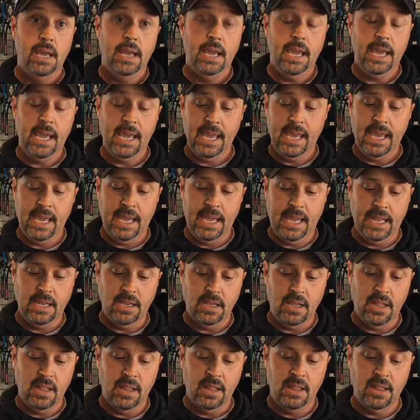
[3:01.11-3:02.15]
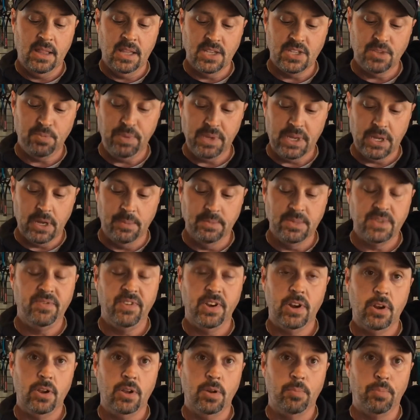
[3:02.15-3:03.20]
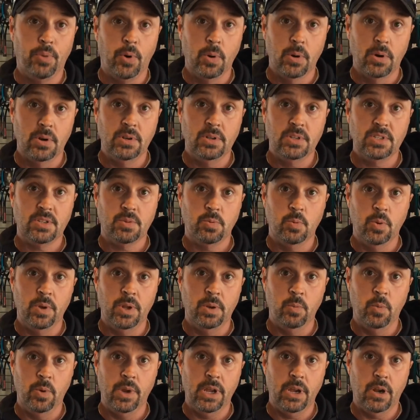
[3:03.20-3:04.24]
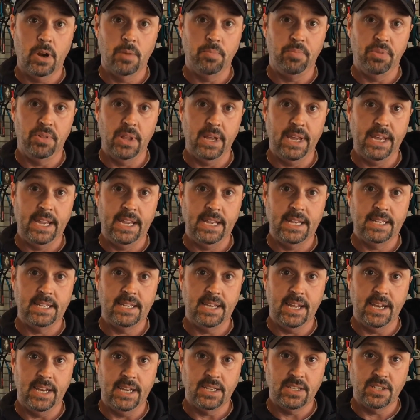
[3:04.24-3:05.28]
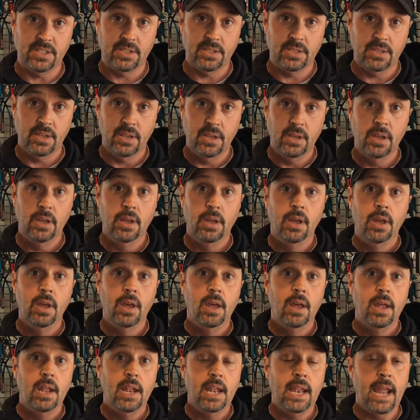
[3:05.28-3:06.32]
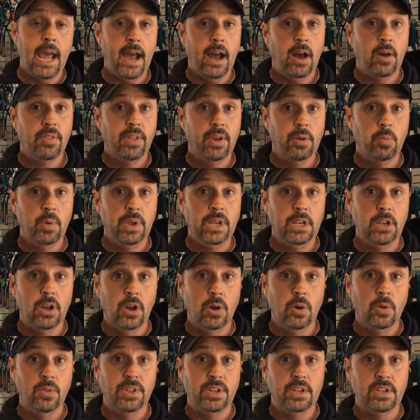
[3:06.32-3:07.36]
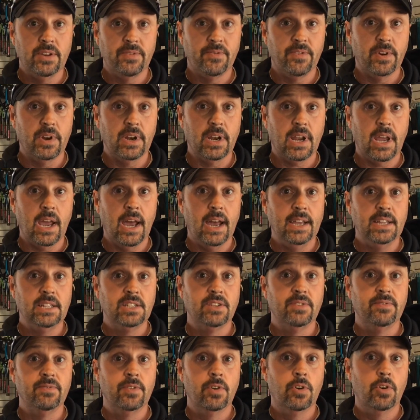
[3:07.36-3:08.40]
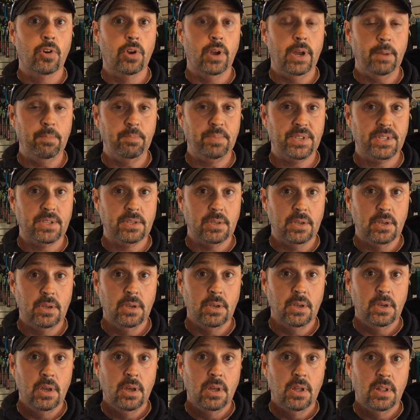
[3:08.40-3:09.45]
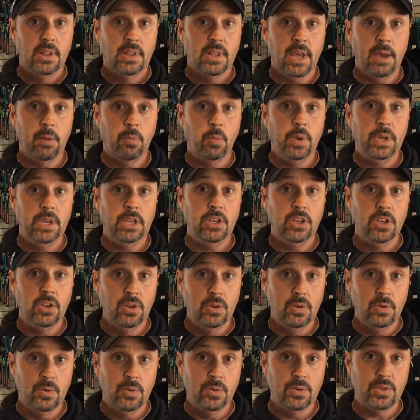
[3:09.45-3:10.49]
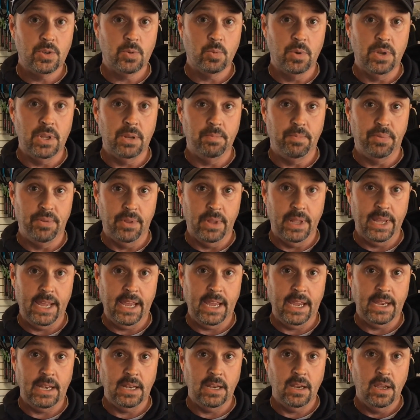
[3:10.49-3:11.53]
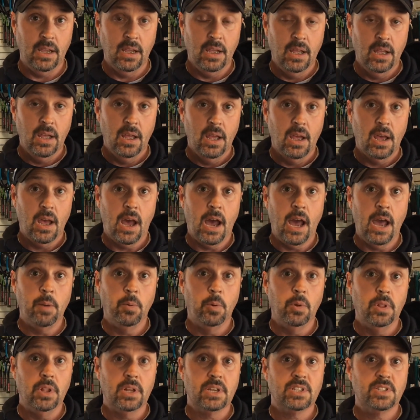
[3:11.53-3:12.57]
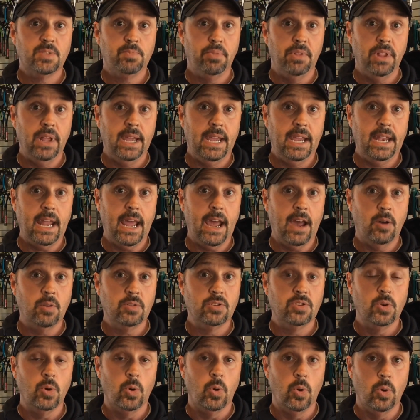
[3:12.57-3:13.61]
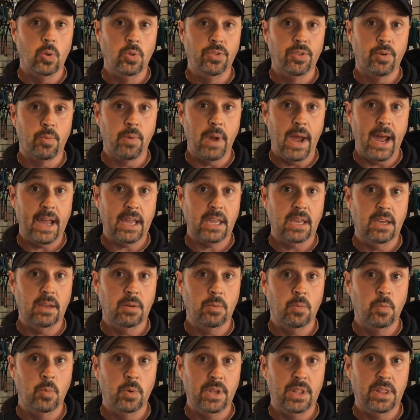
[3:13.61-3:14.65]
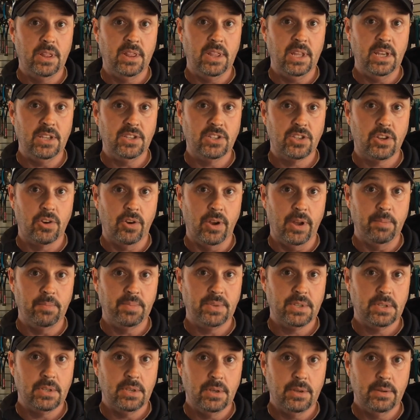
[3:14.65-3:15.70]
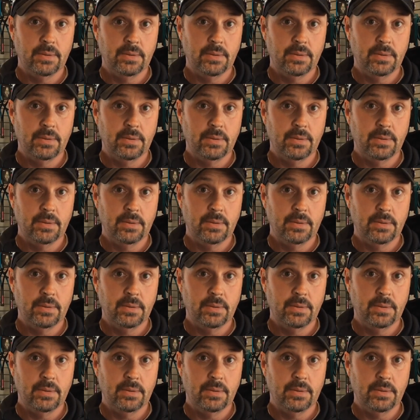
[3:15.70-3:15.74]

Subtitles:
and this becomes very important when we are playing tennis. Now that we know the different kinds of grips that we use when playing, I will explain how to hold the racket with these grips.